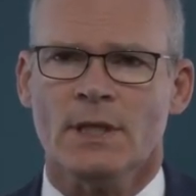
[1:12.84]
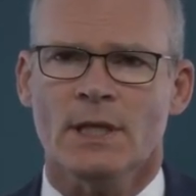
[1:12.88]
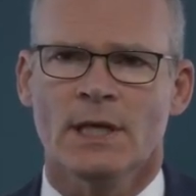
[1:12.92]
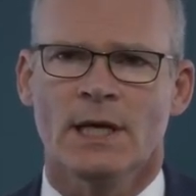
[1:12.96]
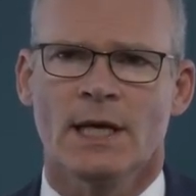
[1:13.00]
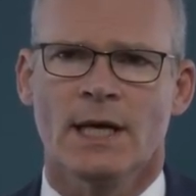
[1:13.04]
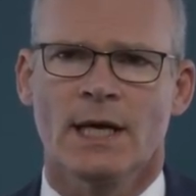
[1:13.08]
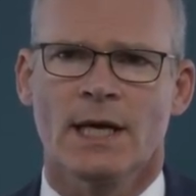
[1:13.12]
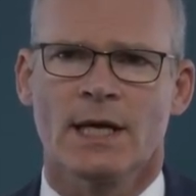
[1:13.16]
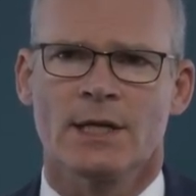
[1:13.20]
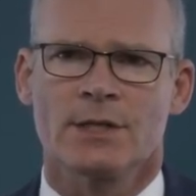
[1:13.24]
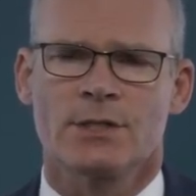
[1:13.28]

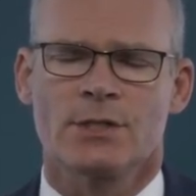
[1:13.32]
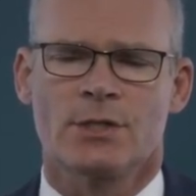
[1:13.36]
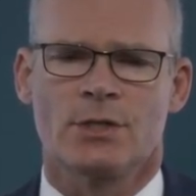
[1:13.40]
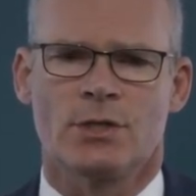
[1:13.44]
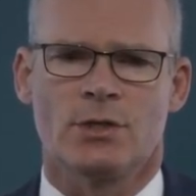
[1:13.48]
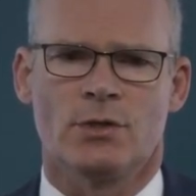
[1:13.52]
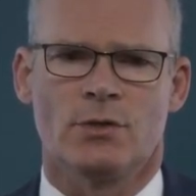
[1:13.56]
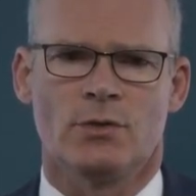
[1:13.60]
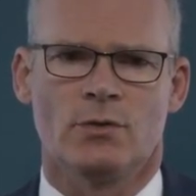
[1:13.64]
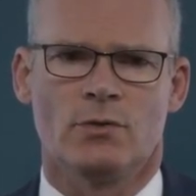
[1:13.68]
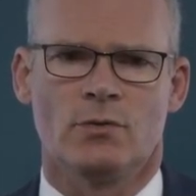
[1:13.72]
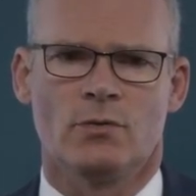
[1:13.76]
Uh,
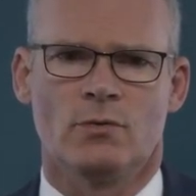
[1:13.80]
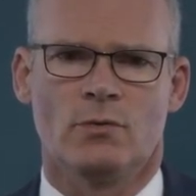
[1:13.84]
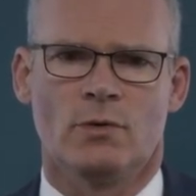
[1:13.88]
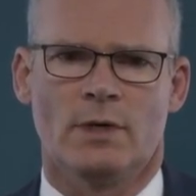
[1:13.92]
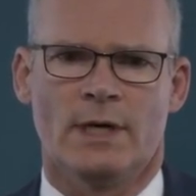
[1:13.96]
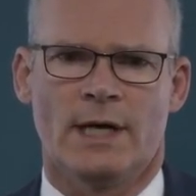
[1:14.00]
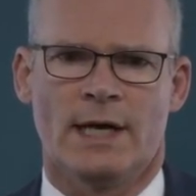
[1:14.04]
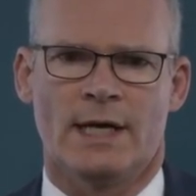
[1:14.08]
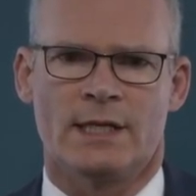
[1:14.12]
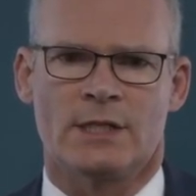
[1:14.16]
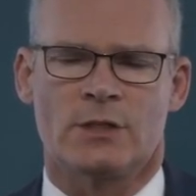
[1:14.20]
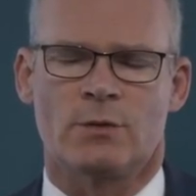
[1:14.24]
to
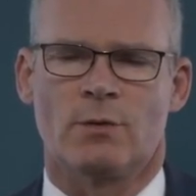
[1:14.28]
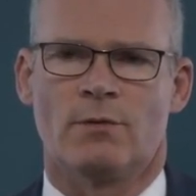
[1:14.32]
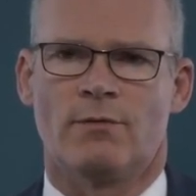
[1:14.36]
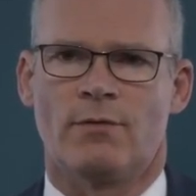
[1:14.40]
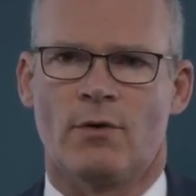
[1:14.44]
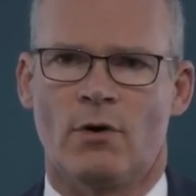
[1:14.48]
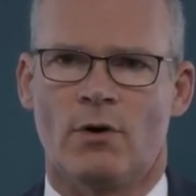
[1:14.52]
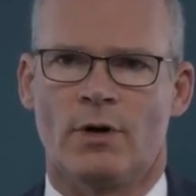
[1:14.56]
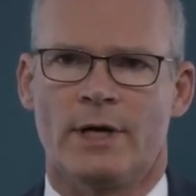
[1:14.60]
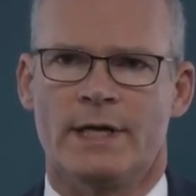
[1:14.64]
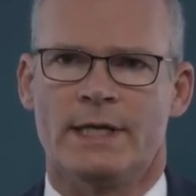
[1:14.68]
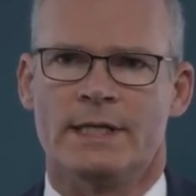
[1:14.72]
uh, to
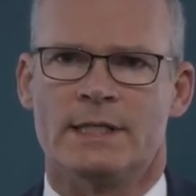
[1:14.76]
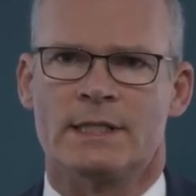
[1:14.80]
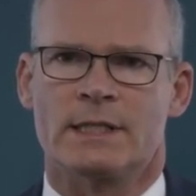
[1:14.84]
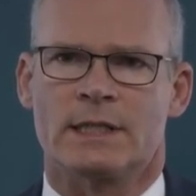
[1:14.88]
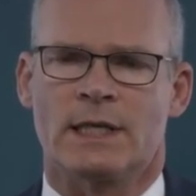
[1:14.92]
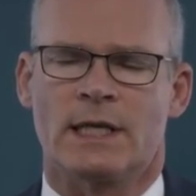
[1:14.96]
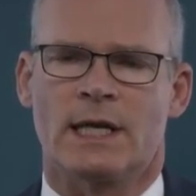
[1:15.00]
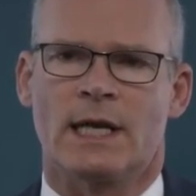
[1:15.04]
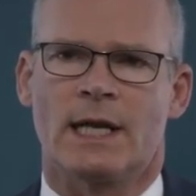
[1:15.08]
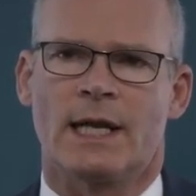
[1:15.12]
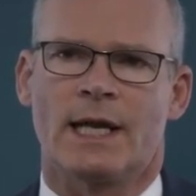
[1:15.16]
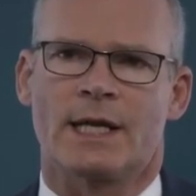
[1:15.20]
avoid
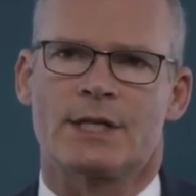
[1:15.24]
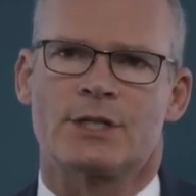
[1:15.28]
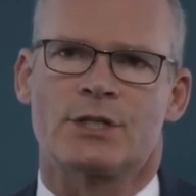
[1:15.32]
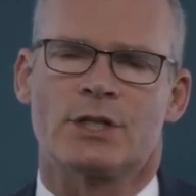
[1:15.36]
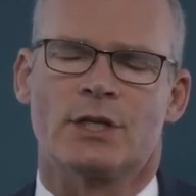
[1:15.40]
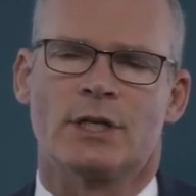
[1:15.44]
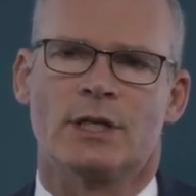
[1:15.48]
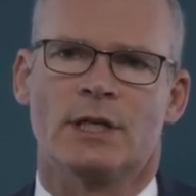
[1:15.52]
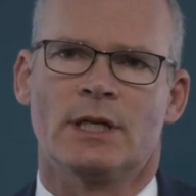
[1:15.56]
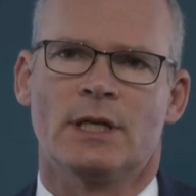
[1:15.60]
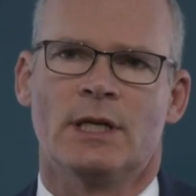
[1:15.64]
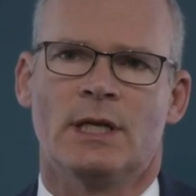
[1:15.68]
an
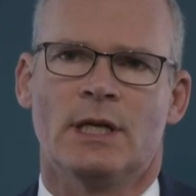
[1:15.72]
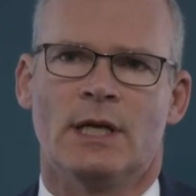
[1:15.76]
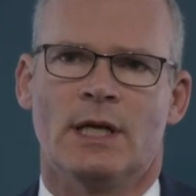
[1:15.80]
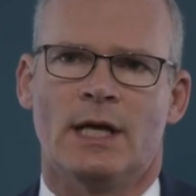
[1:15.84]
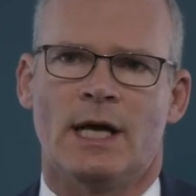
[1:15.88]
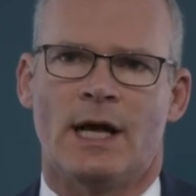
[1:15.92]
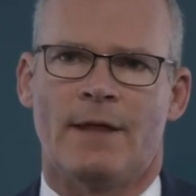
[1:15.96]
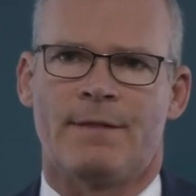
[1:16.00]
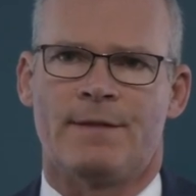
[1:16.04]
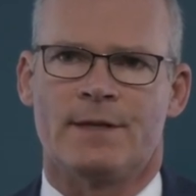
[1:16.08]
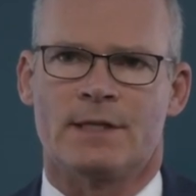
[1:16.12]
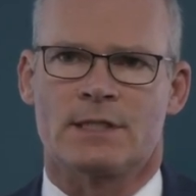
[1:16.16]
election
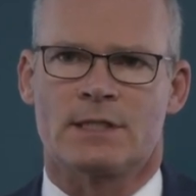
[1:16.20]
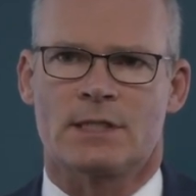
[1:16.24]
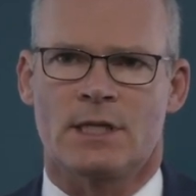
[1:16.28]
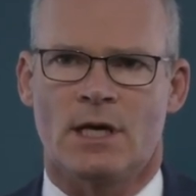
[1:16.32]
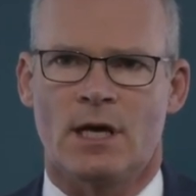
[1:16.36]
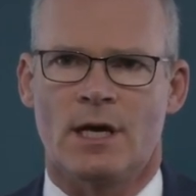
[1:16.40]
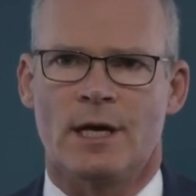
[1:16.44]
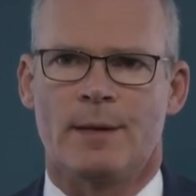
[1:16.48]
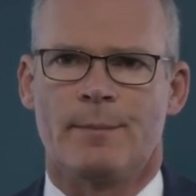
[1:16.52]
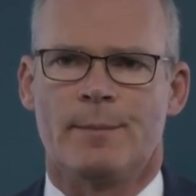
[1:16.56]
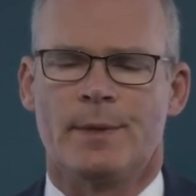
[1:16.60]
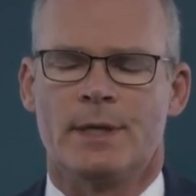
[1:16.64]
at this
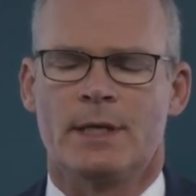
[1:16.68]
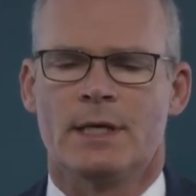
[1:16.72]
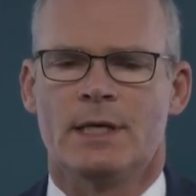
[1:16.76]
time,